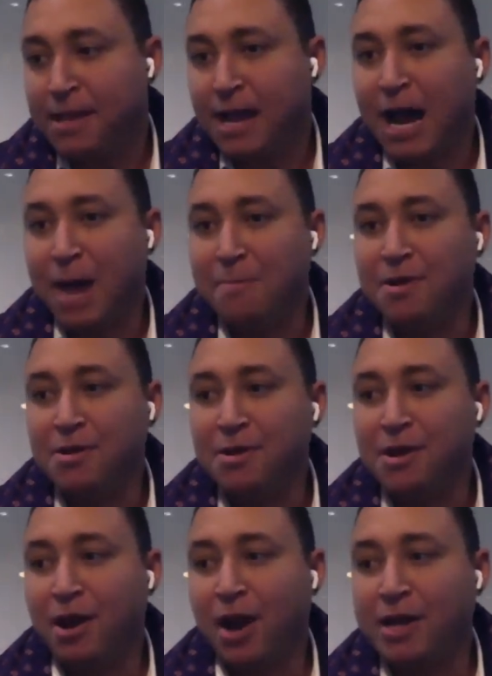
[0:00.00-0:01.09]
Um,
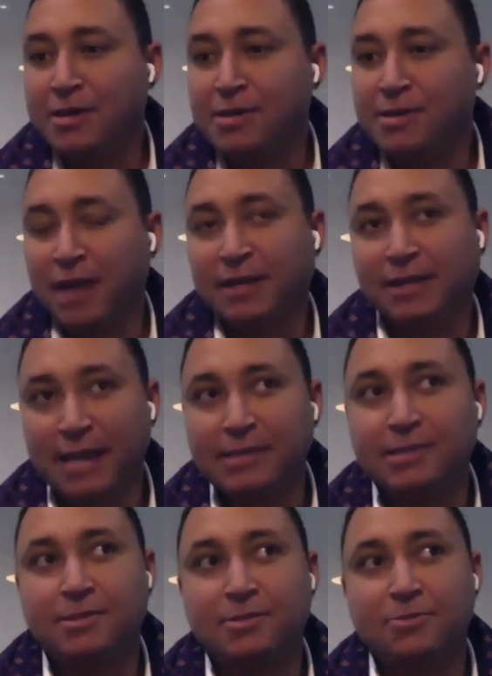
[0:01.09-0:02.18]
I, I guess
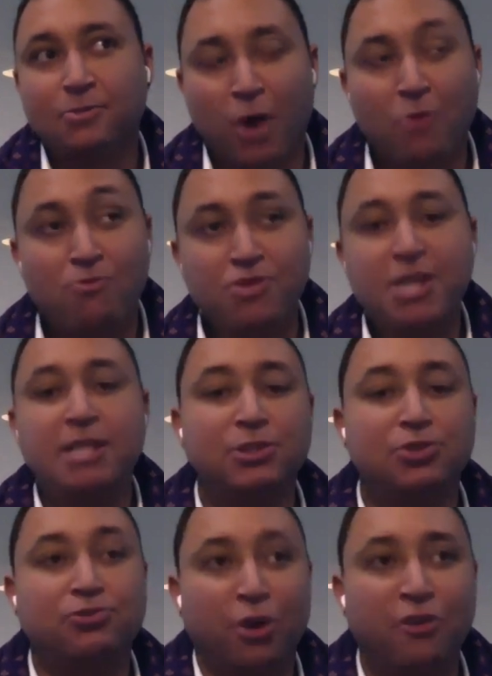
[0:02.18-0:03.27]
what really
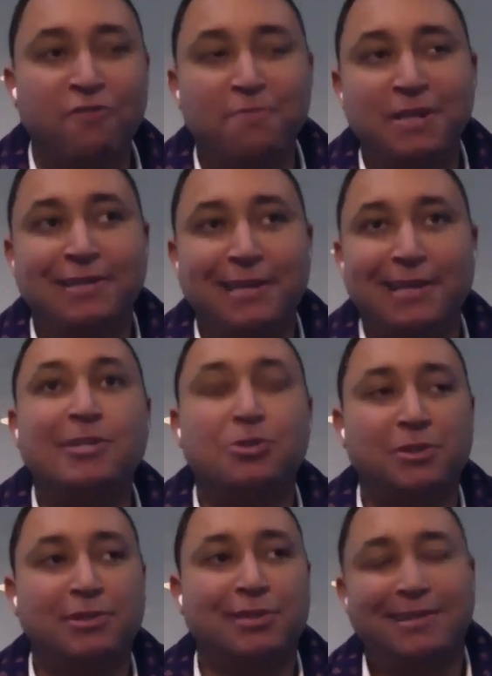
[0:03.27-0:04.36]
drove me to get into
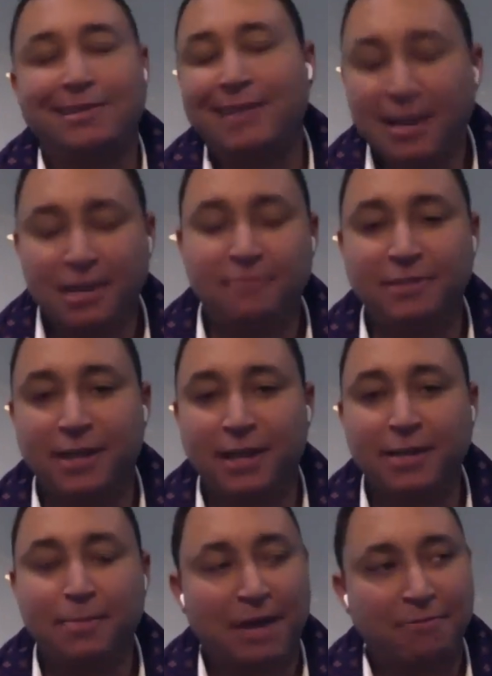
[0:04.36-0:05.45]
real estate at the end of the day,
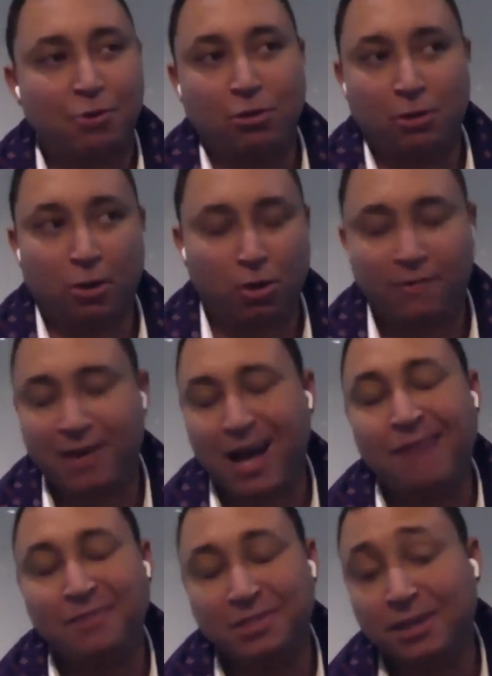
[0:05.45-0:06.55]
apart from all, all of the
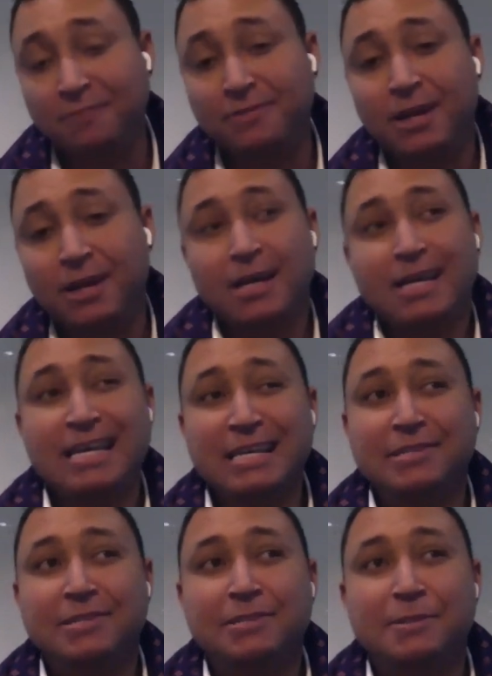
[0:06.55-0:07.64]
other stuff,
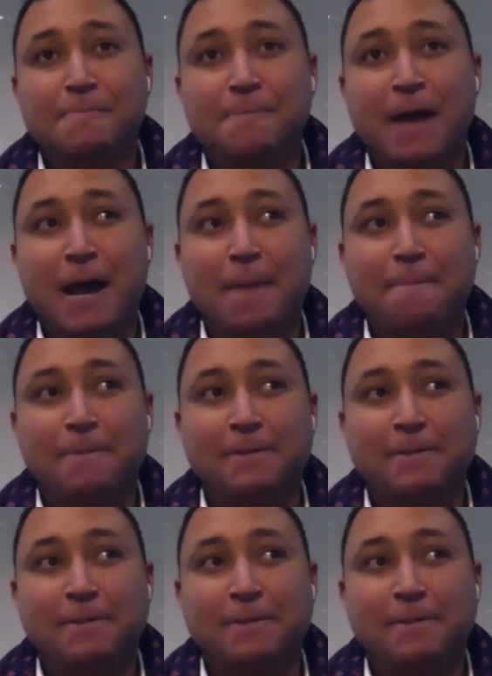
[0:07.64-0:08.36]
is um,